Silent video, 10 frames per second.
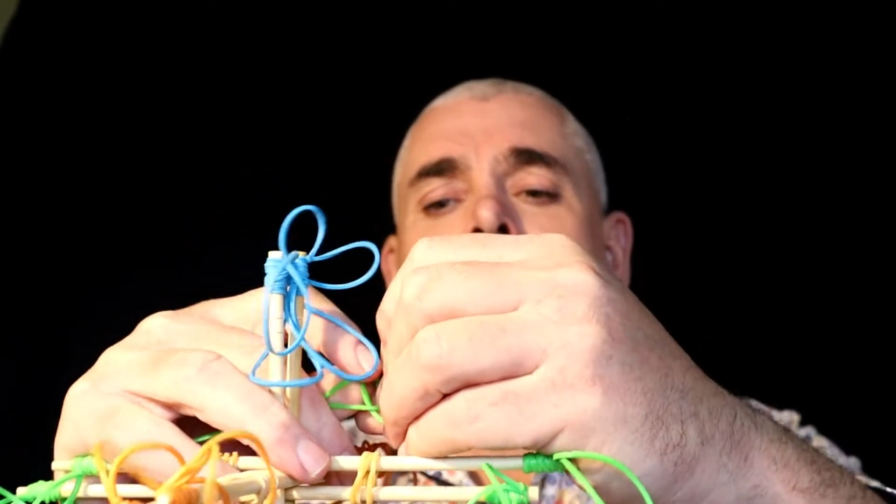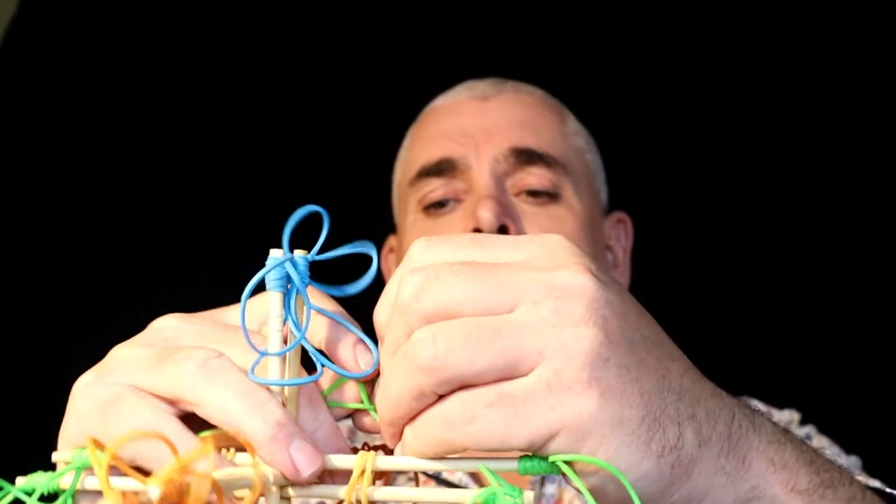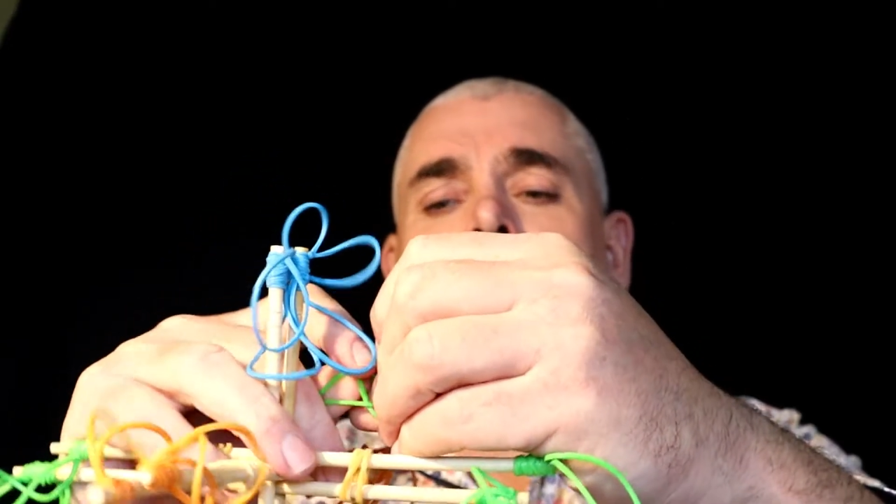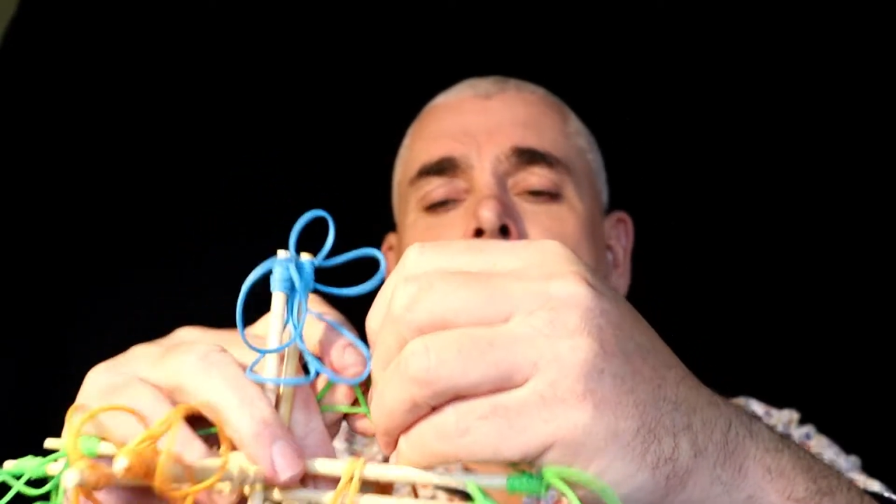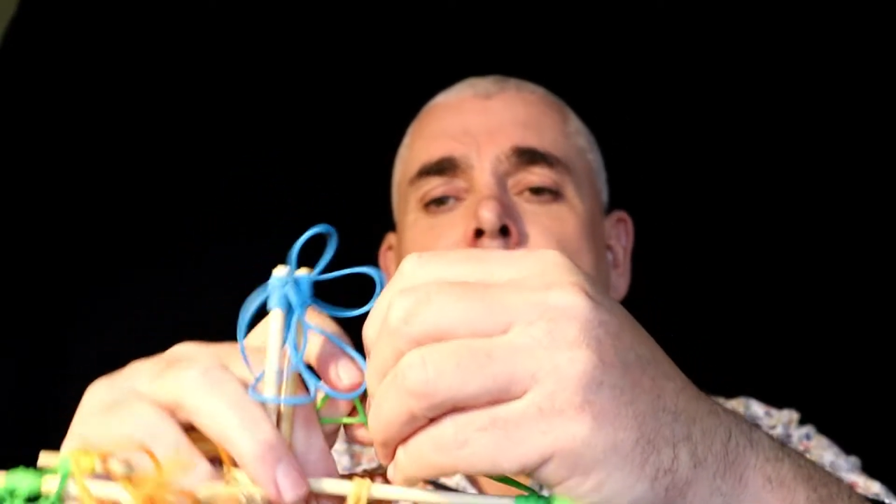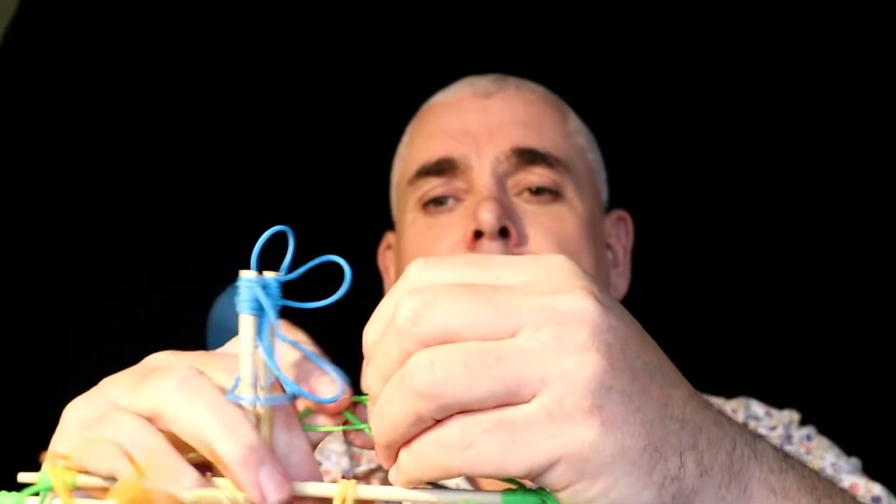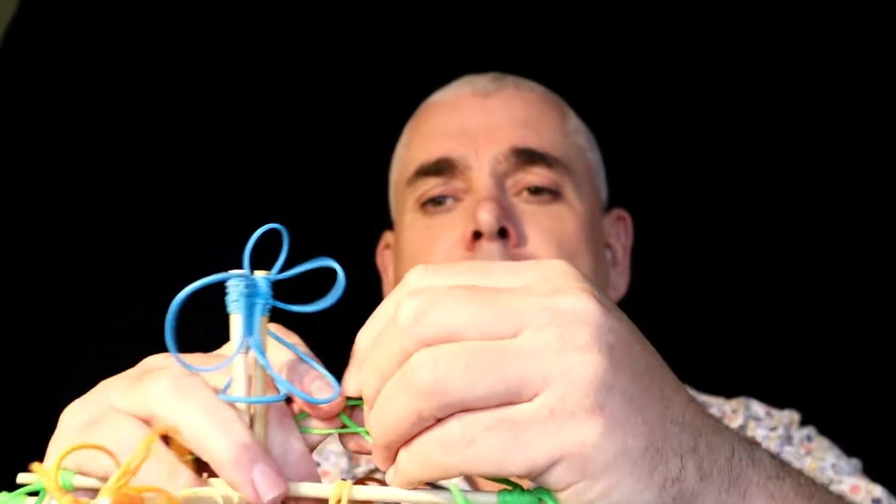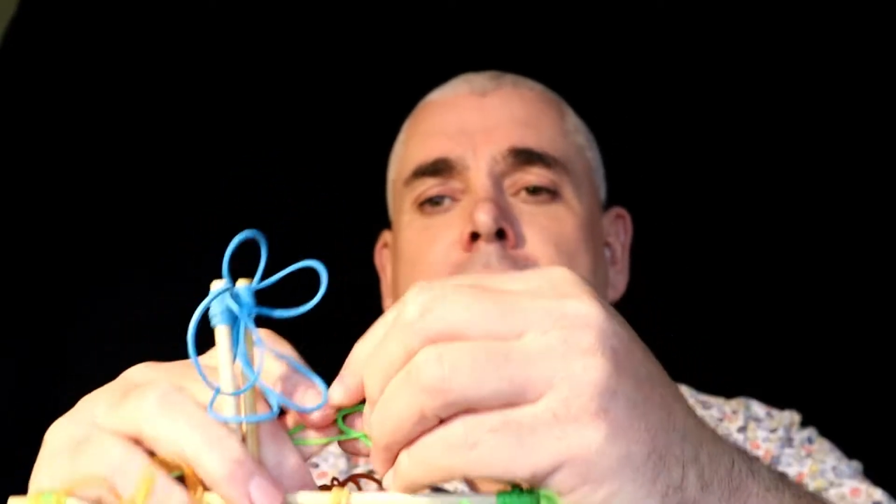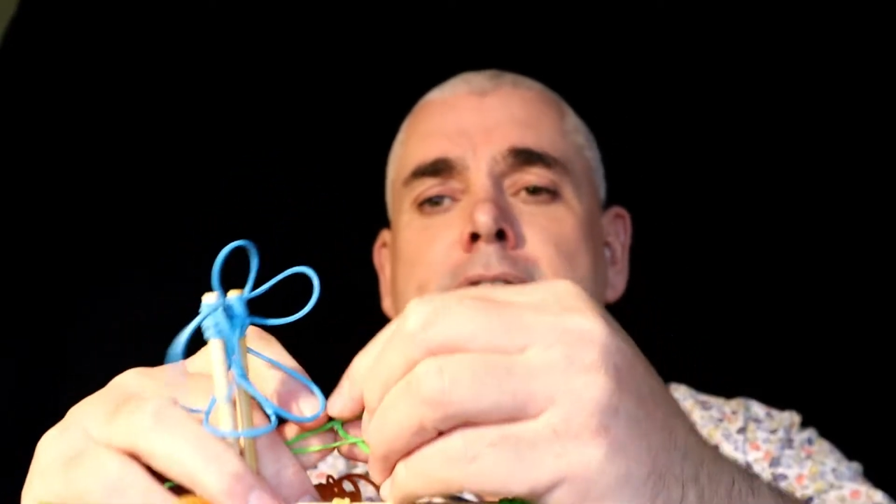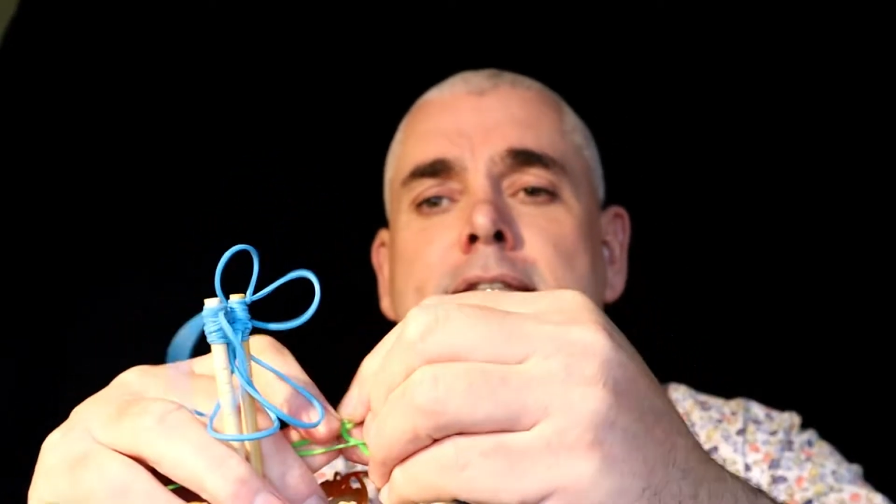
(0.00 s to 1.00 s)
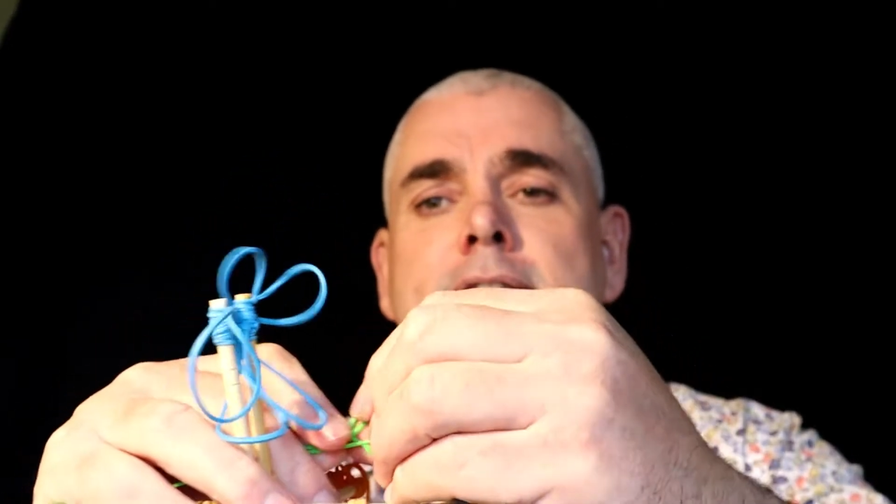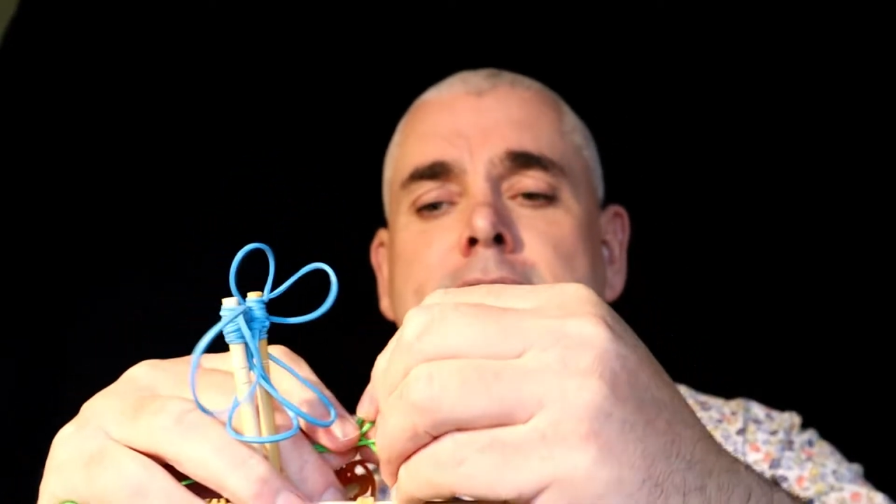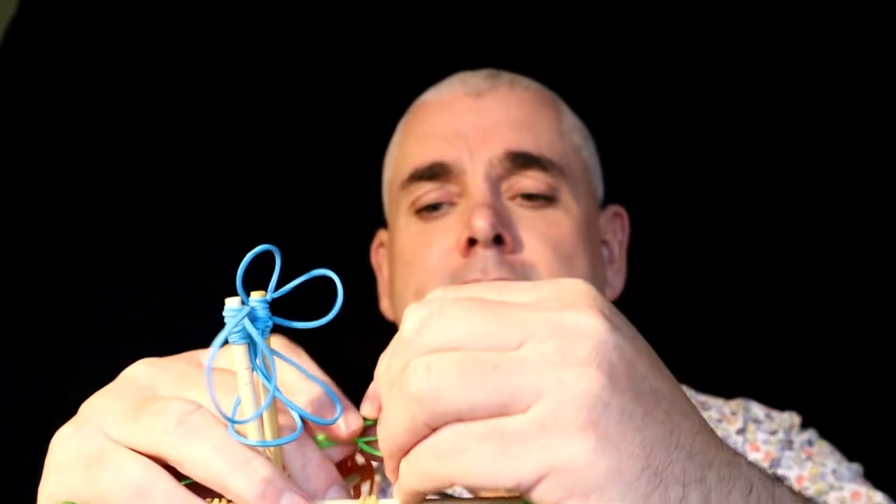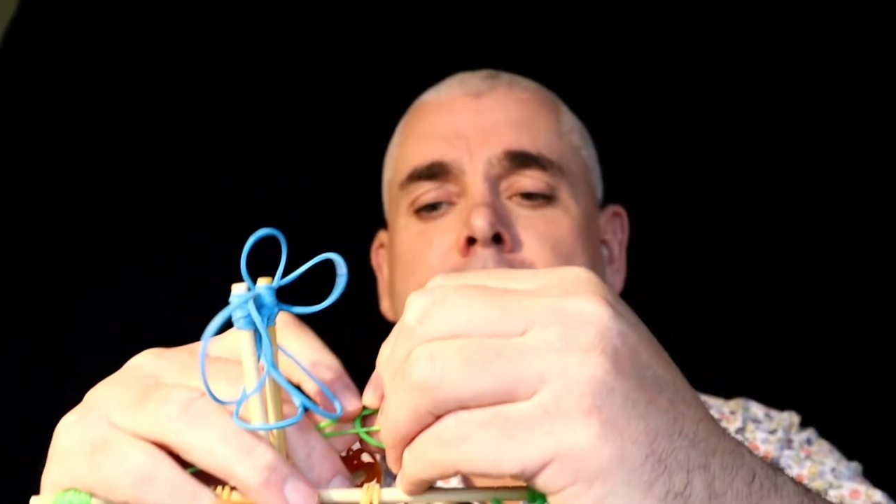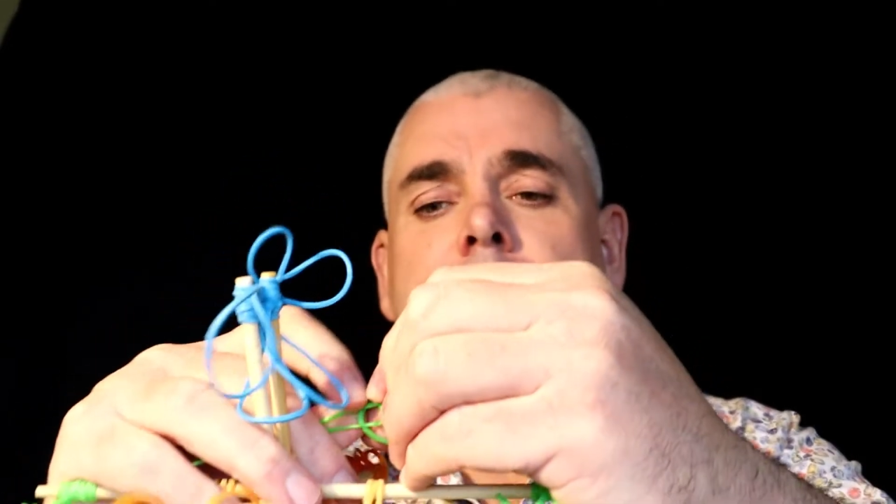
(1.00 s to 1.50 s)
I'm going to get the ends,